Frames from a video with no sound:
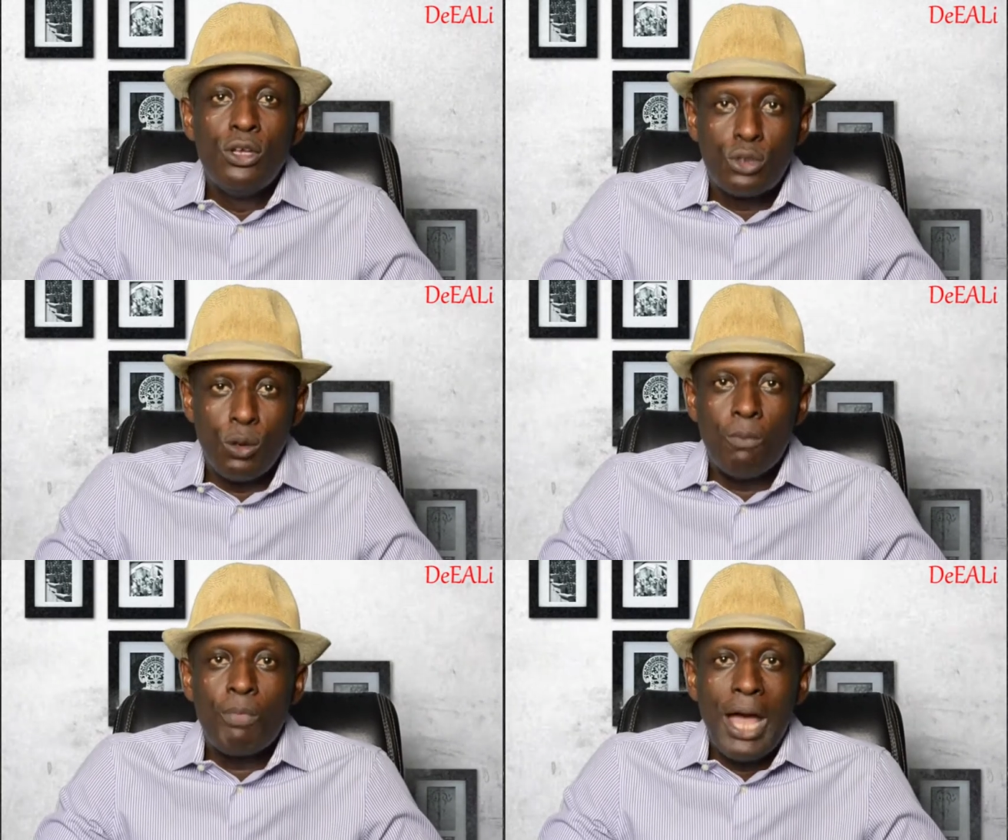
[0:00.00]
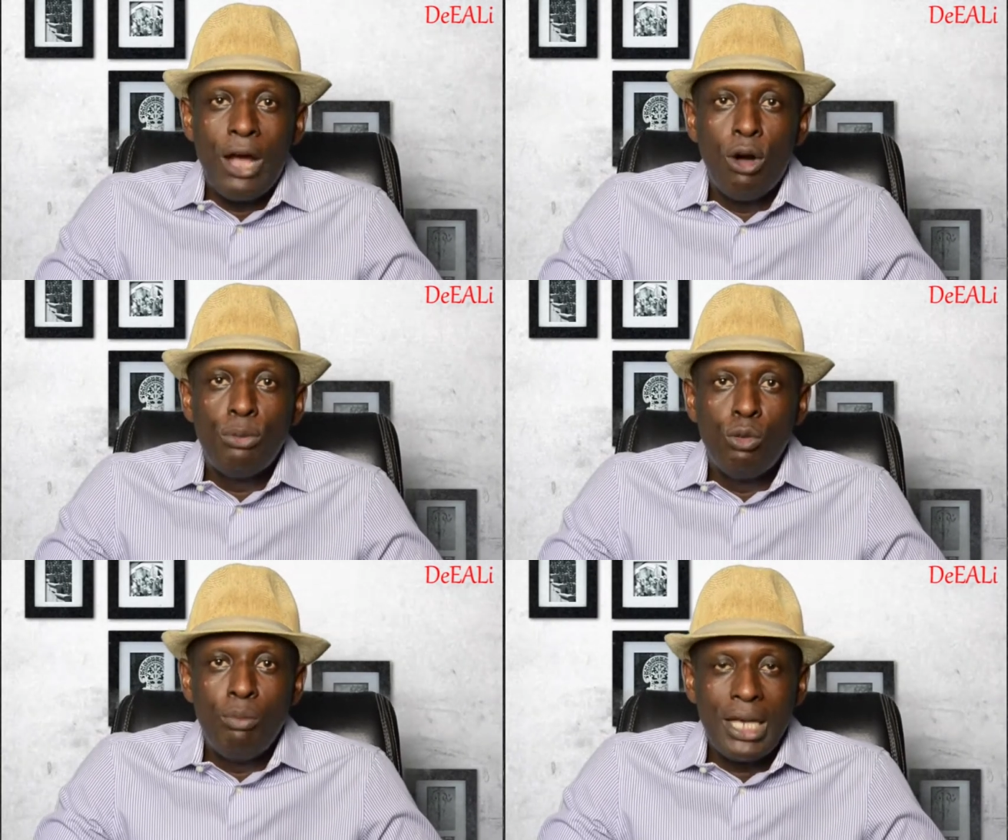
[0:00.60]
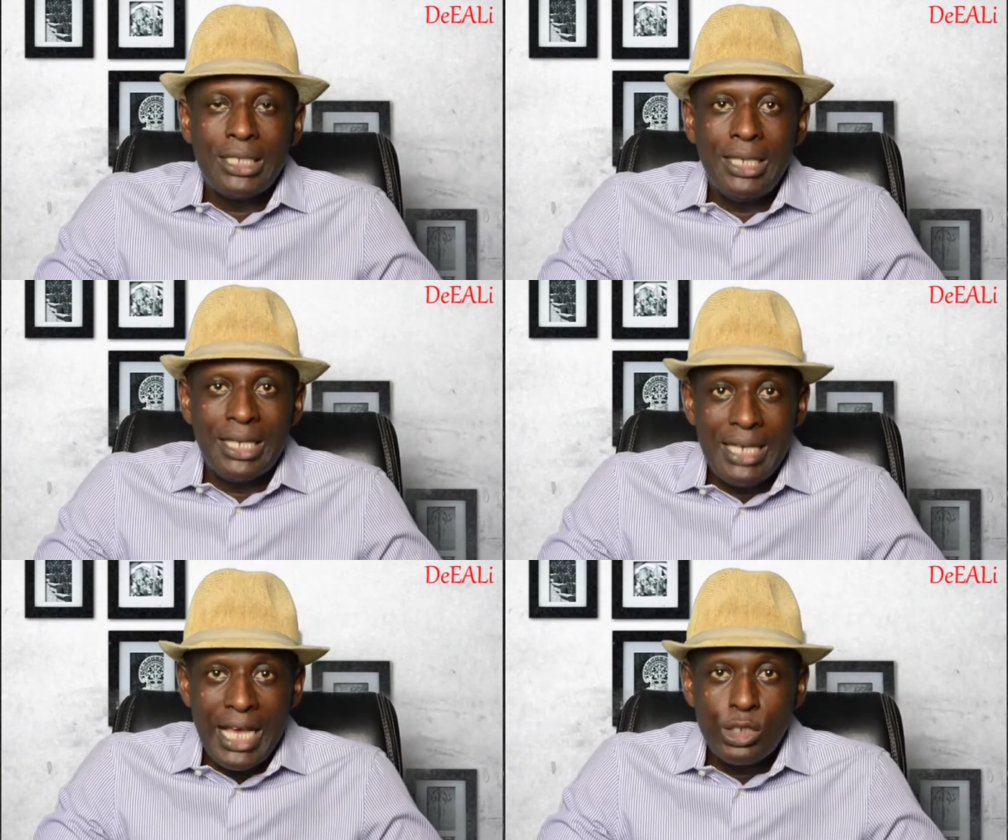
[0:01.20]
So I hope you make it a
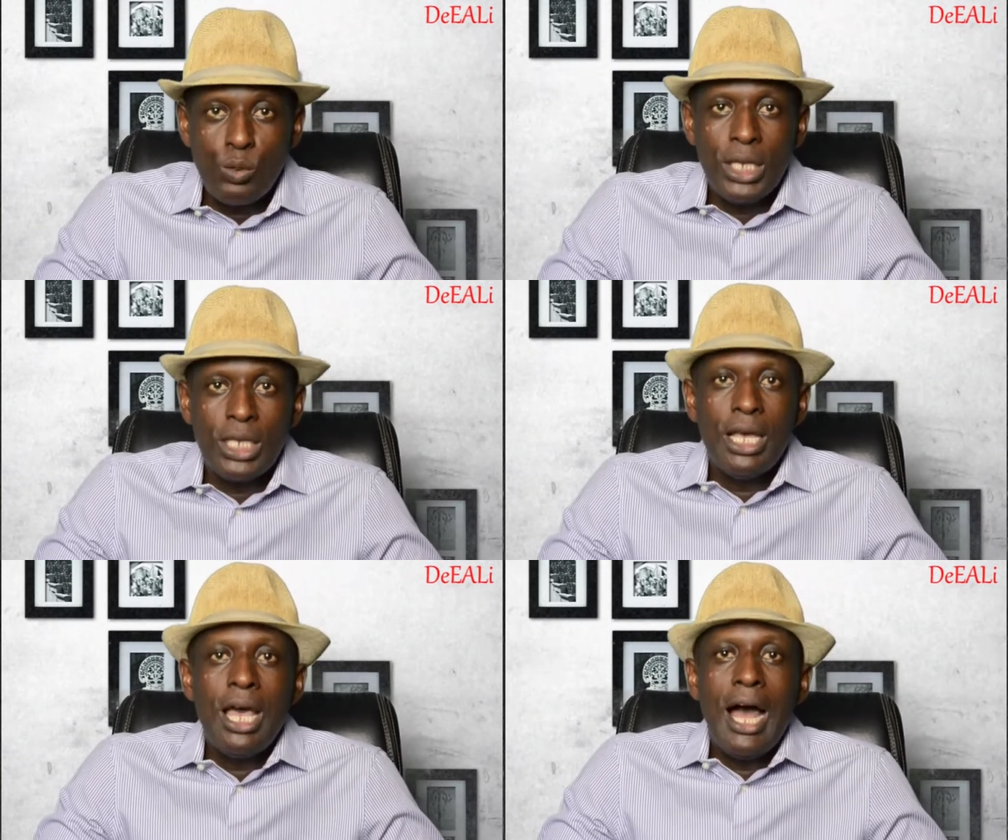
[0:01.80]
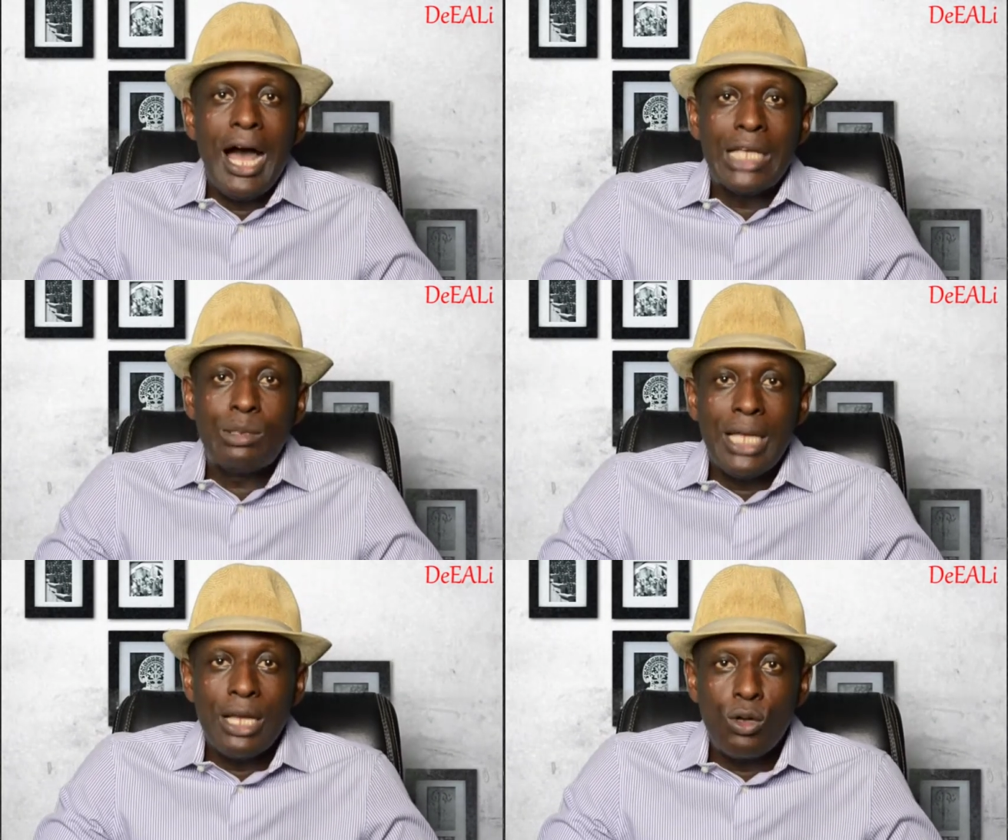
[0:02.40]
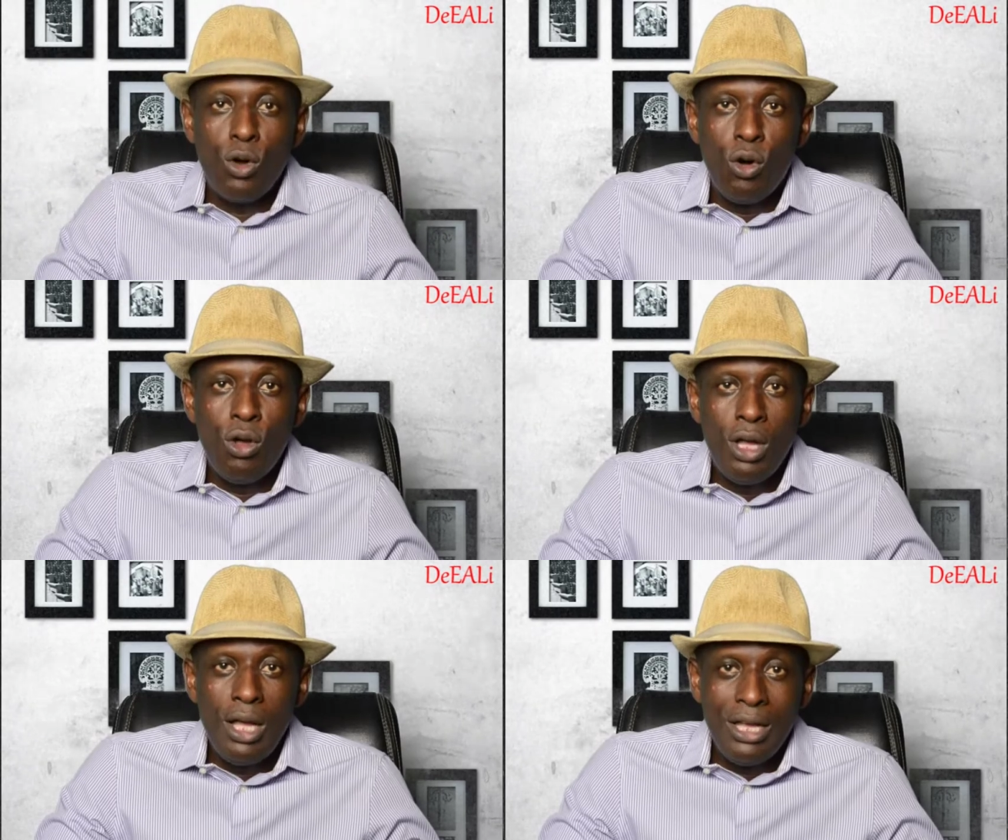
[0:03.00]
date next week as you then
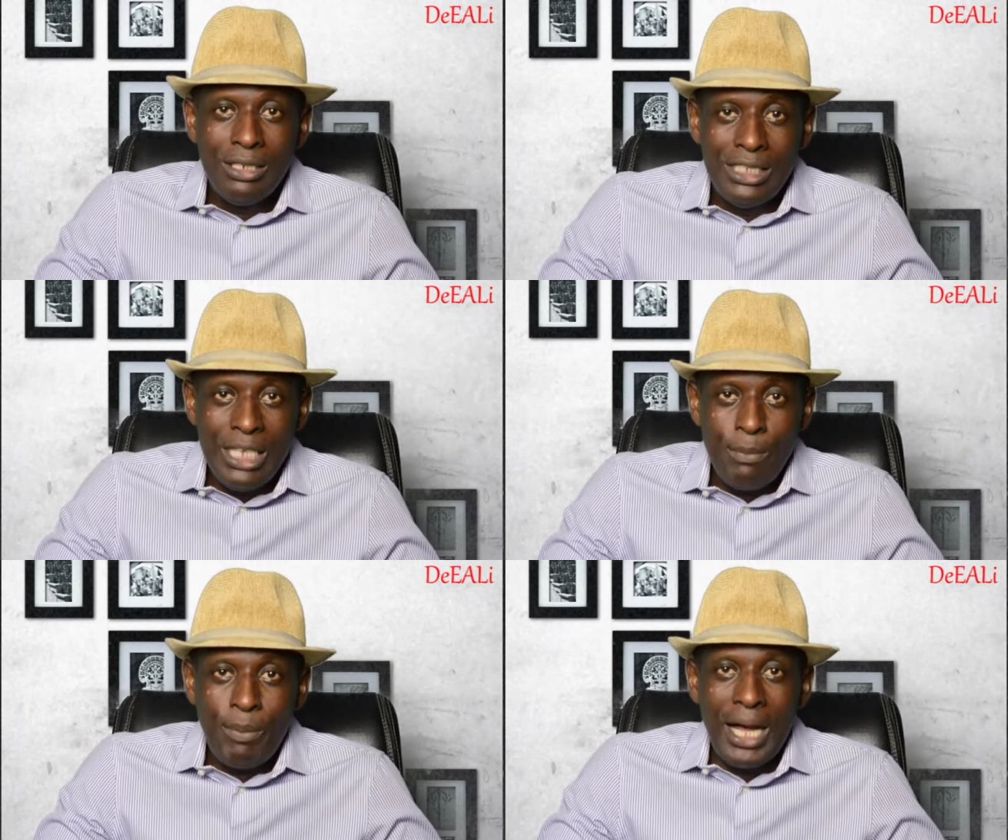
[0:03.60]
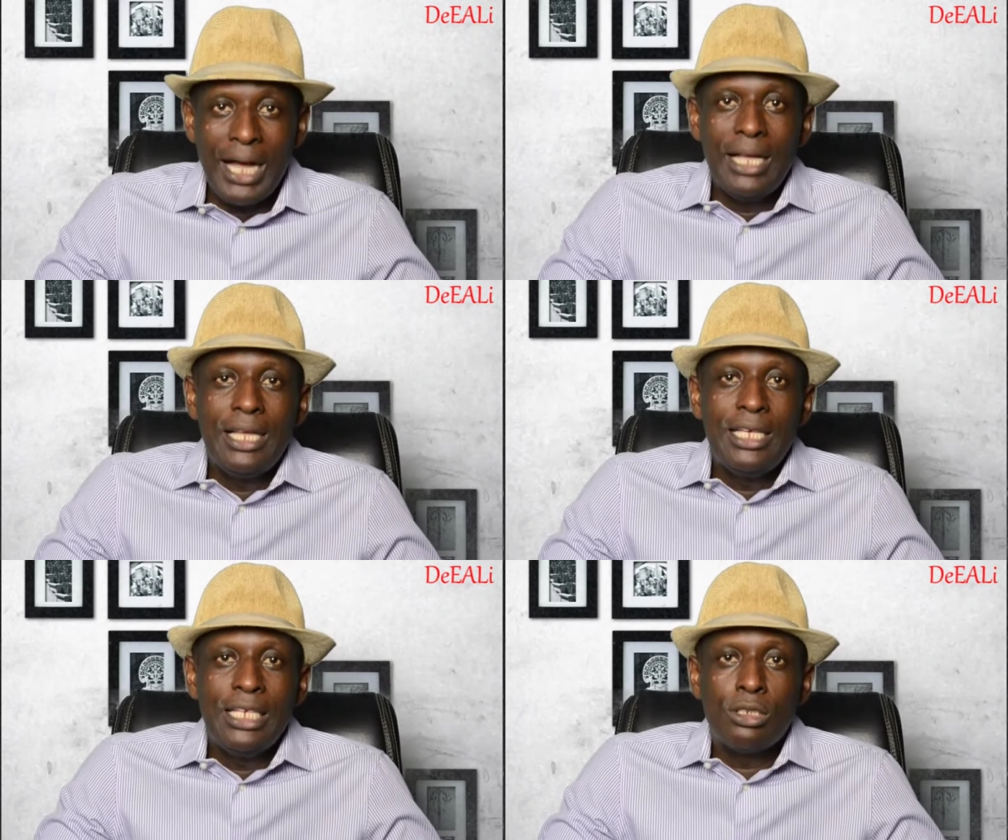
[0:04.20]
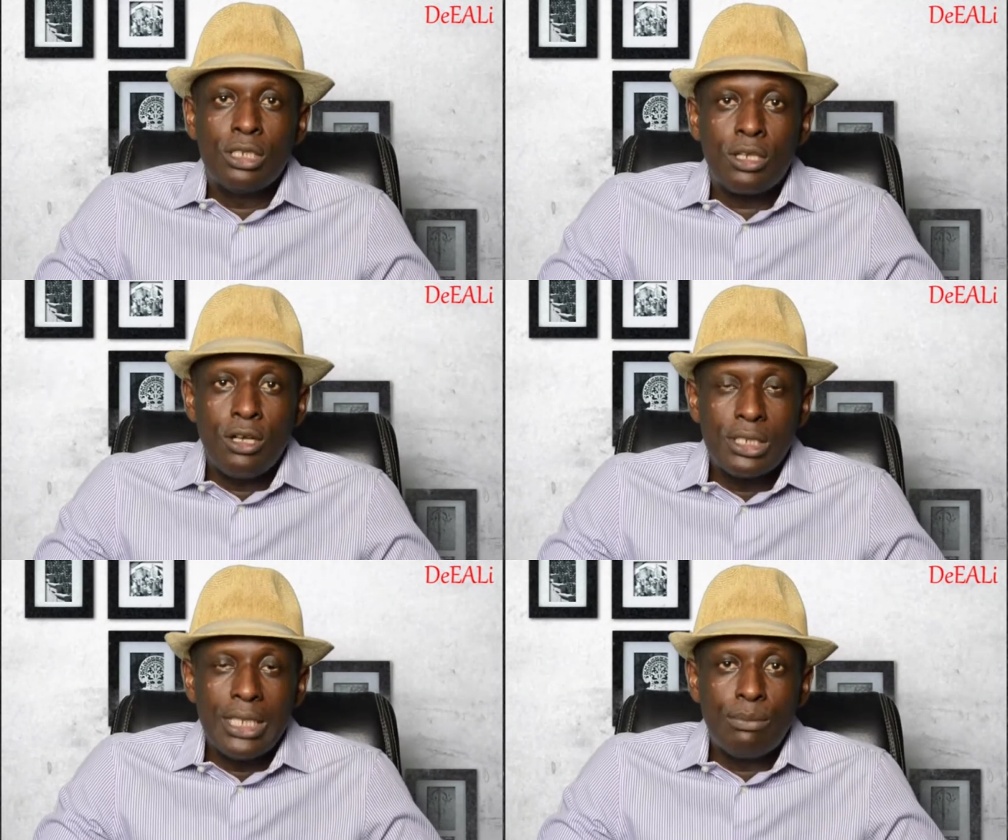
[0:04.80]
go deeper into the
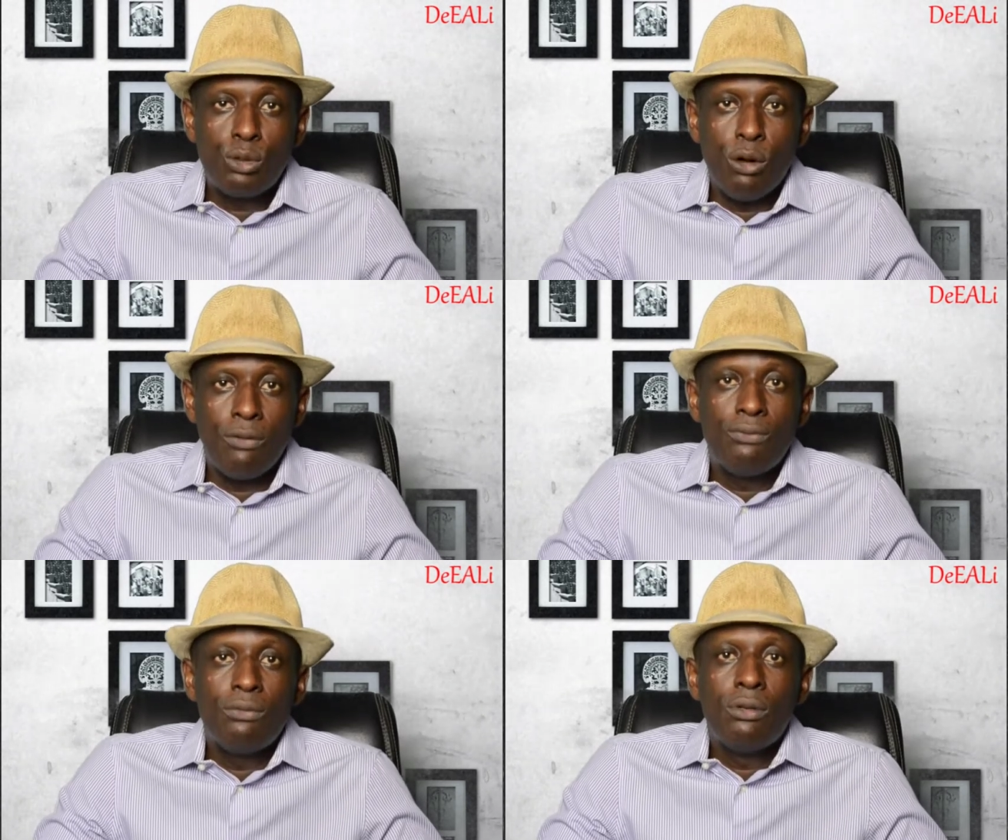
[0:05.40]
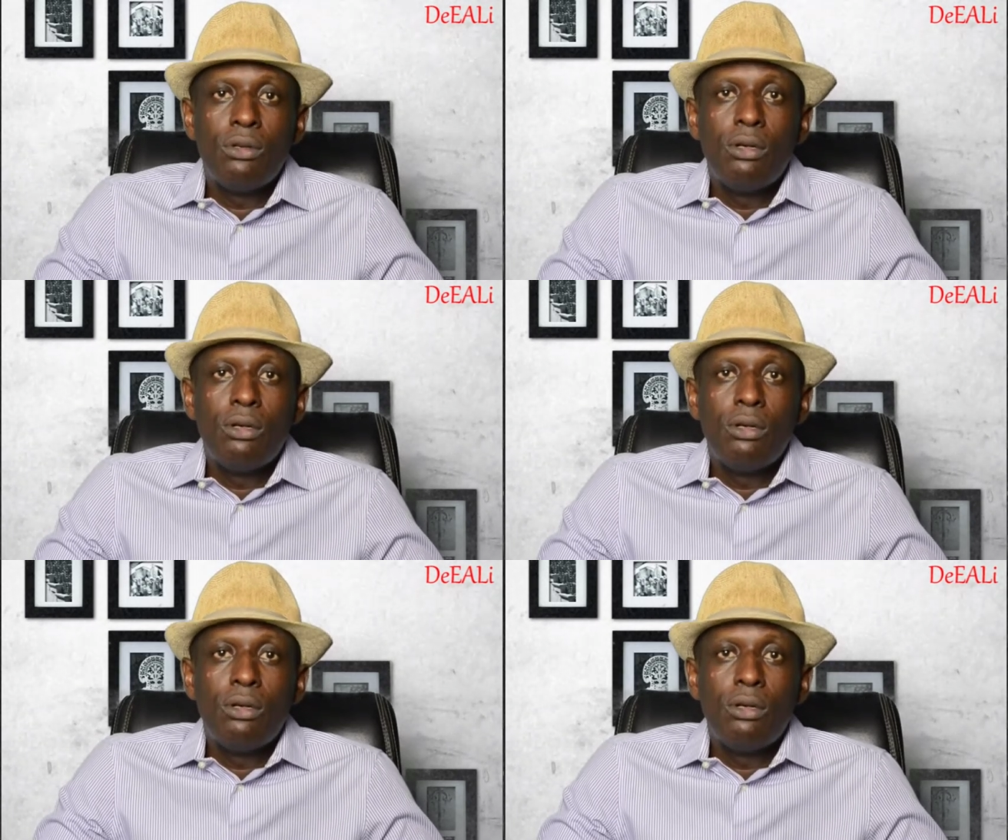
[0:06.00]
concept of